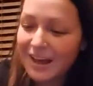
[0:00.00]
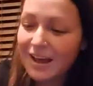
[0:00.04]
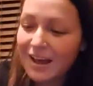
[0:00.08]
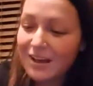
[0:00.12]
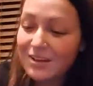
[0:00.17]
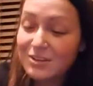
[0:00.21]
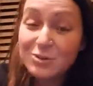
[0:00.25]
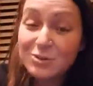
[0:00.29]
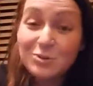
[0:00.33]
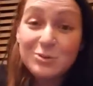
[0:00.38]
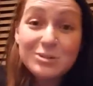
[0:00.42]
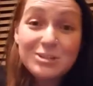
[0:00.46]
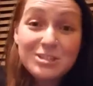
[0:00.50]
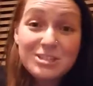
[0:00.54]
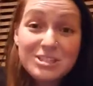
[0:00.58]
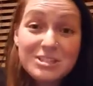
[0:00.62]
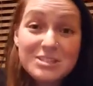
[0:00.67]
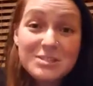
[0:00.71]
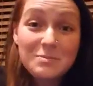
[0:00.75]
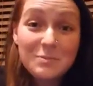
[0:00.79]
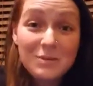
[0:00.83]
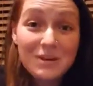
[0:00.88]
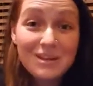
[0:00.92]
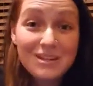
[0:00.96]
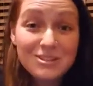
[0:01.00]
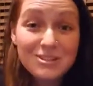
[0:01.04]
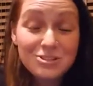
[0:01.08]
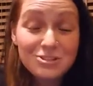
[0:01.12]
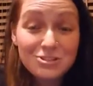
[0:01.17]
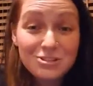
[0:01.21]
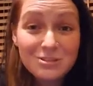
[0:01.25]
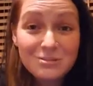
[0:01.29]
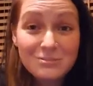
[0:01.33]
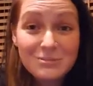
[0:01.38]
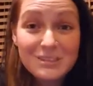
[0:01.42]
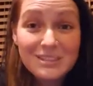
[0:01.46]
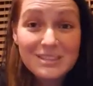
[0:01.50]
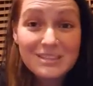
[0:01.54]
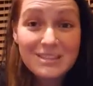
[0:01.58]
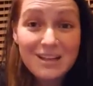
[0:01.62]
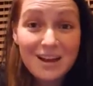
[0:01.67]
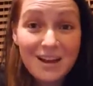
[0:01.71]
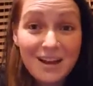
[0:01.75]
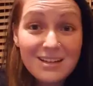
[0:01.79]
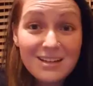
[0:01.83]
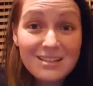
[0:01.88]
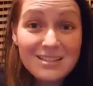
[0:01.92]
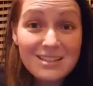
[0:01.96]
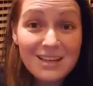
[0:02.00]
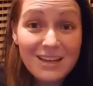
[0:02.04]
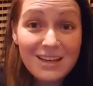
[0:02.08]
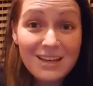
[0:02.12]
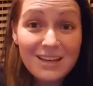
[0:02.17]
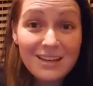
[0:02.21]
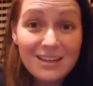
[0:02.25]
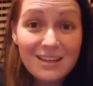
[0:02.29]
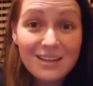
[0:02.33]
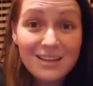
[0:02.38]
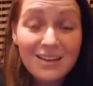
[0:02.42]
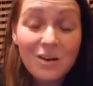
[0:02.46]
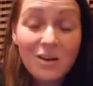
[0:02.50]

you could just be extremely toxic.